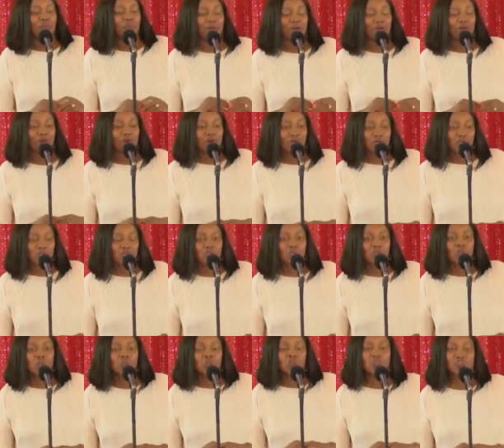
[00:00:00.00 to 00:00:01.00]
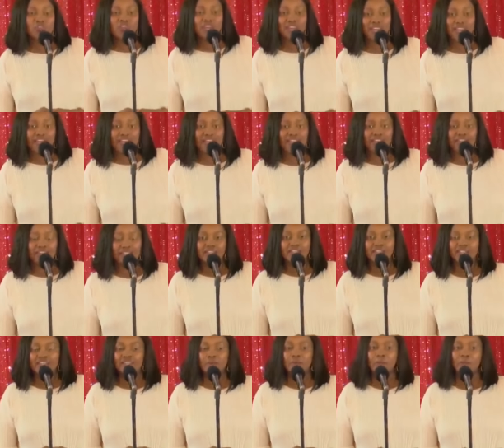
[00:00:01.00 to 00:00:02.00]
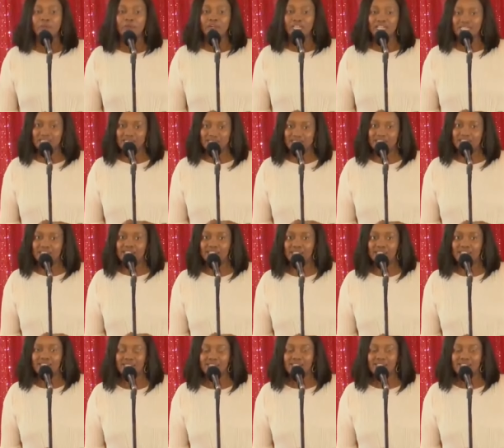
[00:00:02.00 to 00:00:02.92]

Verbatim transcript: but also to thank the president